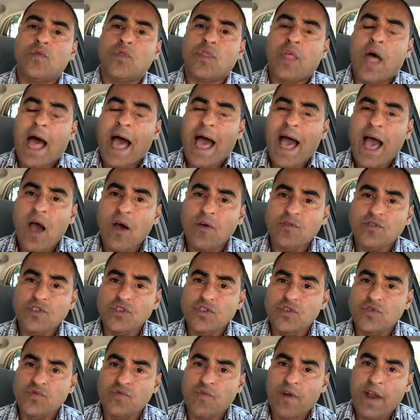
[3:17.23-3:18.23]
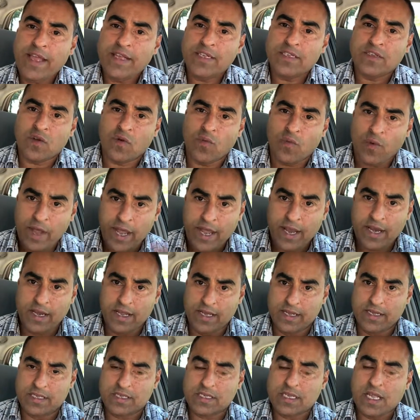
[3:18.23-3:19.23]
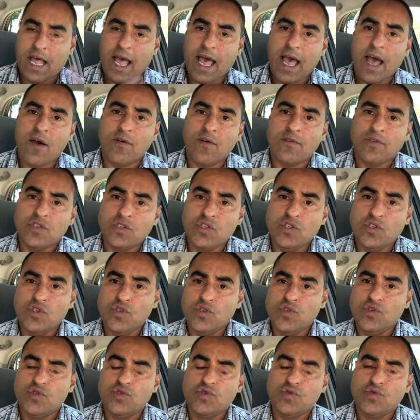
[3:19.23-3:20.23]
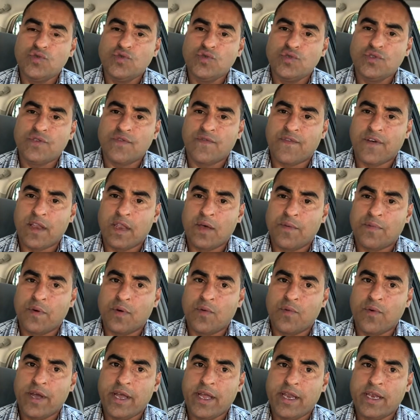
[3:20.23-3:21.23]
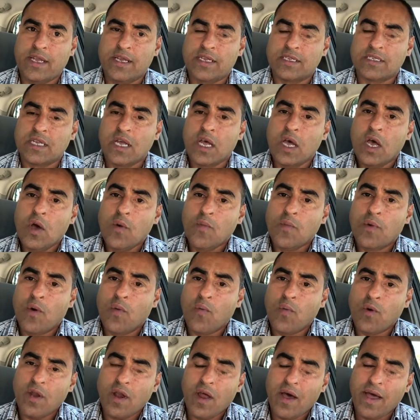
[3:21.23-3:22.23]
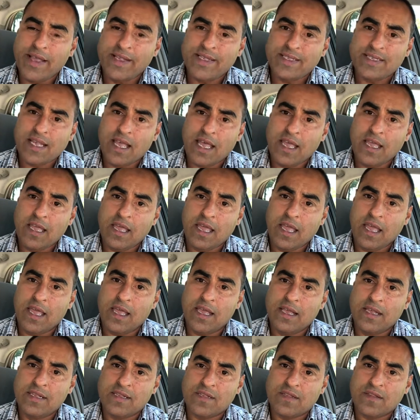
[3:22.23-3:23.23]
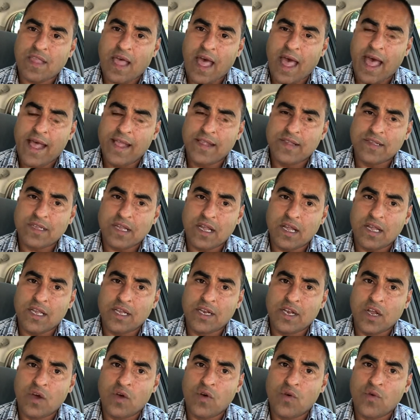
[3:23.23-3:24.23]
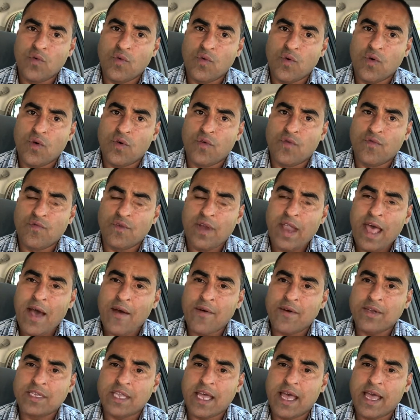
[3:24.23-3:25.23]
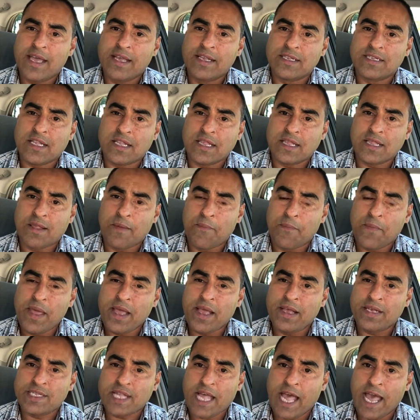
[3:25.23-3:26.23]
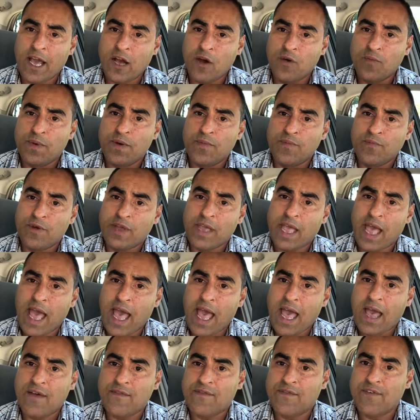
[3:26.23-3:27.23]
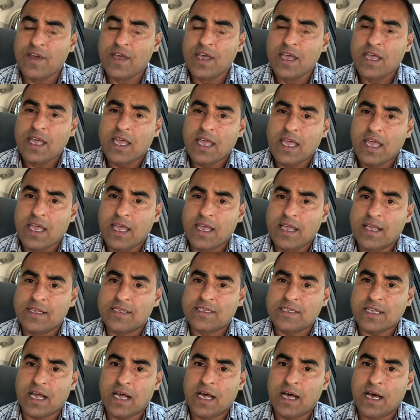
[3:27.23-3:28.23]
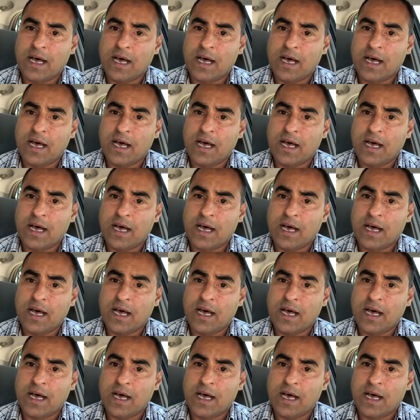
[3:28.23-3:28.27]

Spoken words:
how do you raise awareness? How do you develop awareness? Well, what I say is that, nowadays the biggest ailment we have is